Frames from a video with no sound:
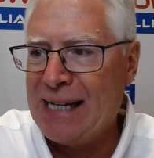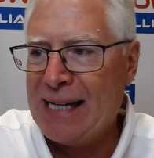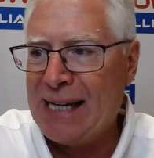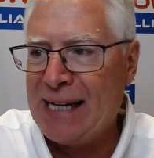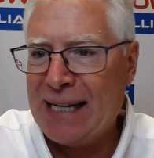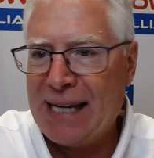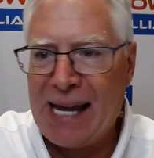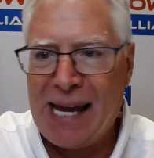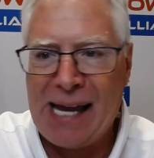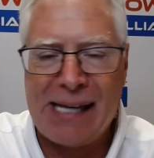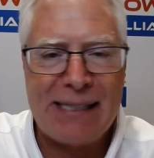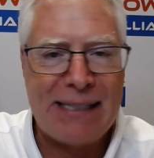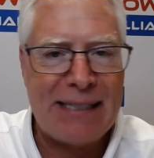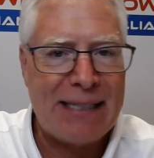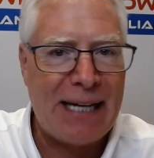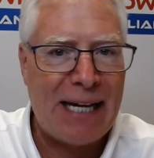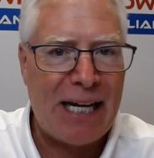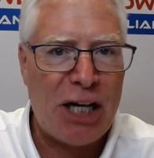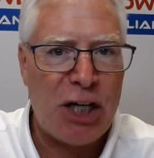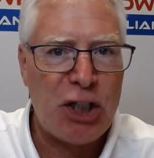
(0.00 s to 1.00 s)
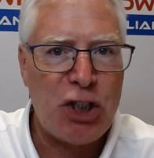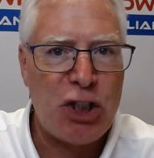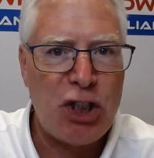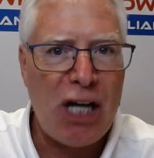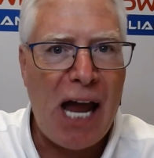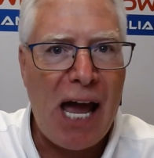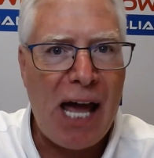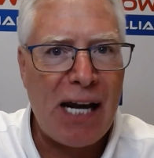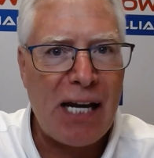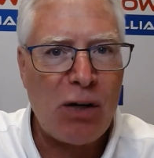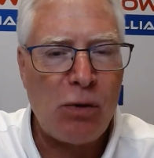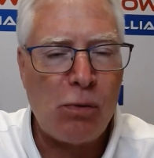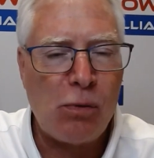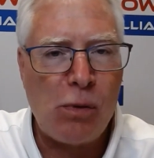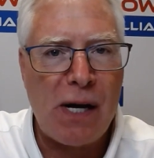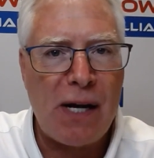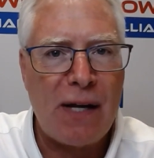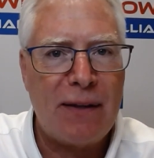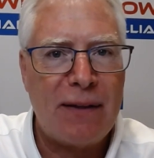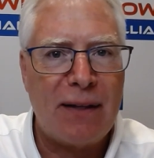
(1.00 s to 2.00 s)
Again, chatting
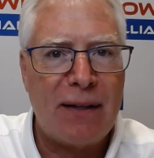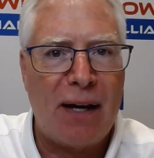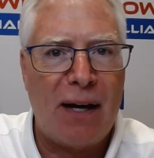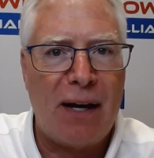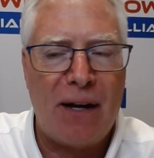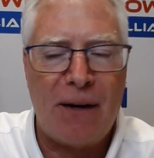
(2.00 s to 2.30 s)
with